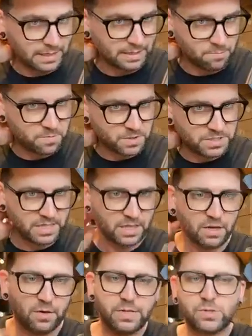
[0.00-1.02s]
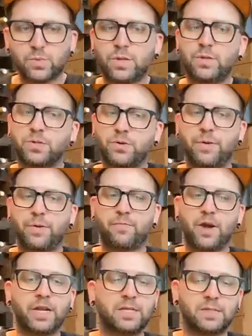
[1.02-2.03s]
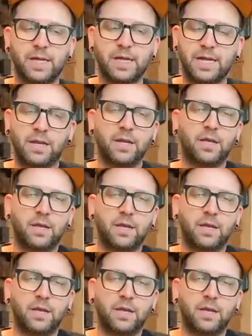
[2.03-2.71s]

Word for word: Um, Verdicchio is one of those grape varieties that,